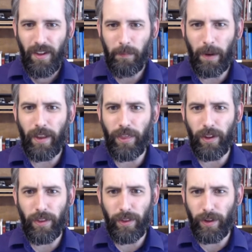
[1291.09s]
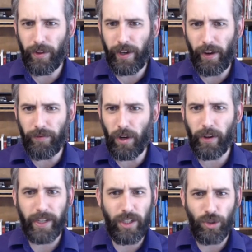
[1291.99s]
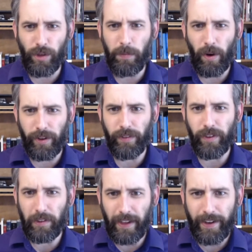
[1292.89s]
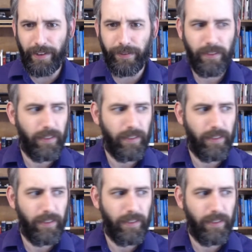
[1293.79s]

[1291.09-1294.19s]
by the kind of dark history part of their life.